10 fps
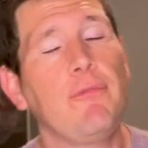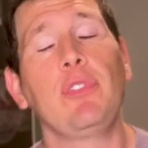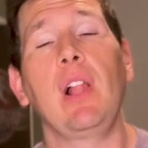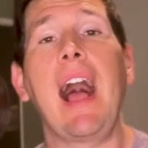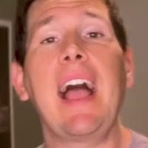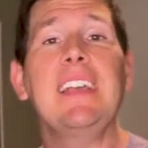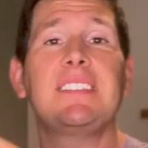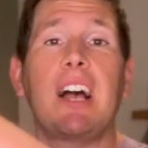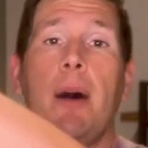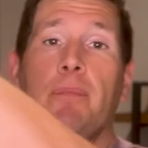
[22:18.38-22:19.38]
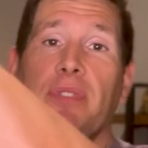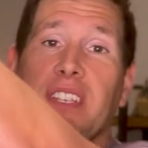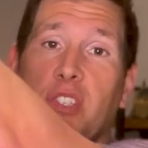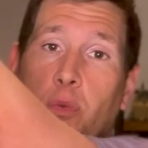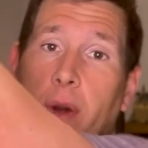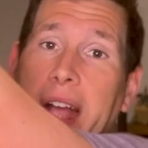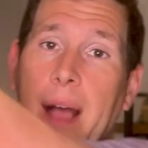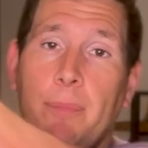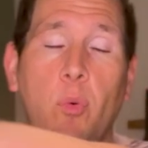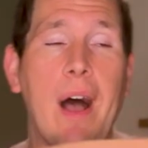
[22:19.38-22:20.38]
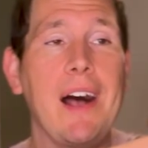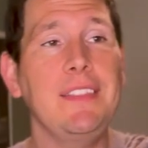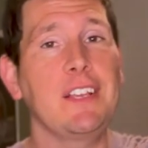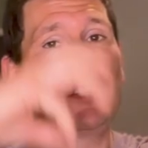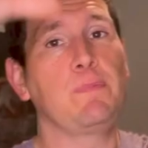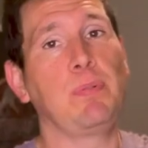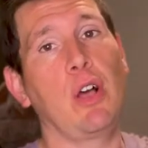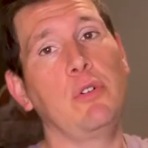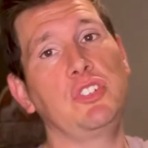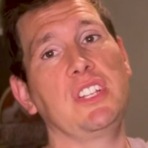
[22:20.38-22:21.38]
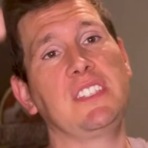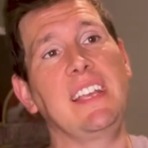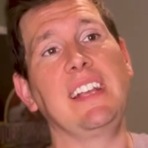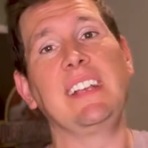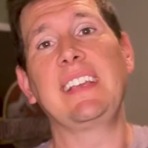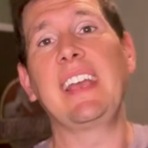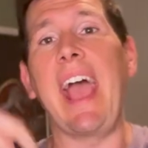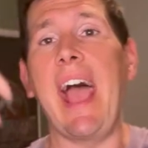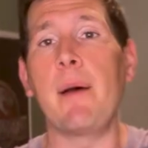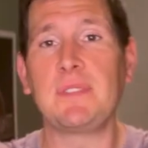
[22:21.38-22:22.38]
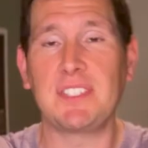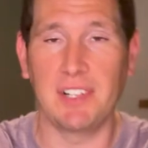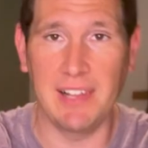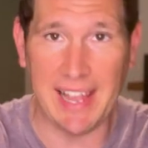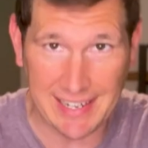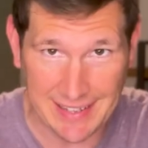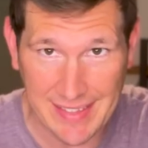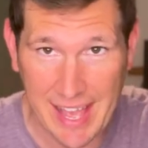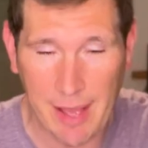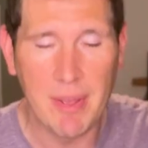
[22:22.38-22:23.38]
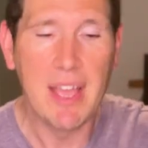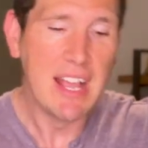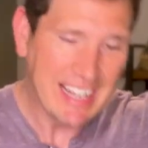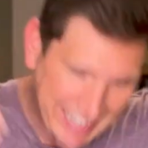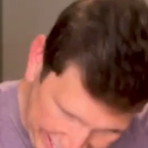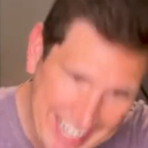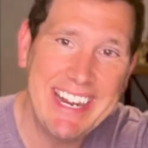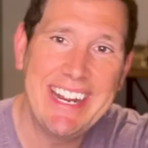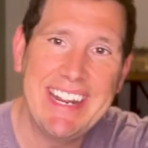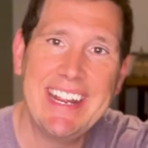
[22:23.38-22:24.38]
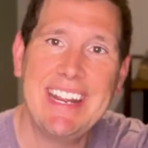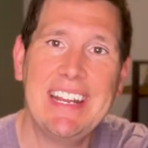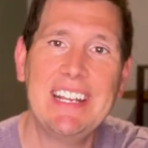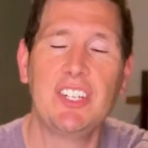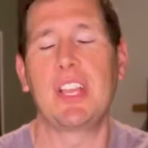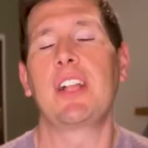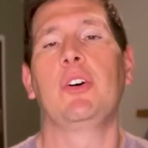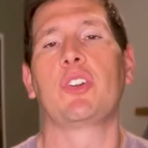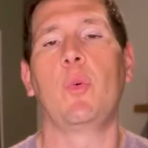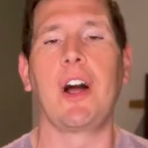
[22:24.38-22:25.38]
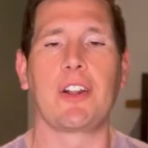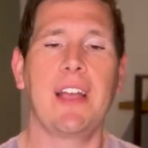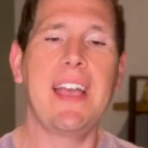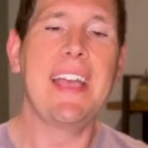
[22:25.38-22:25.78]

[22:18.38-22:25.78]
flies up this ramp while the explosion's encapsulating them, they go underwater,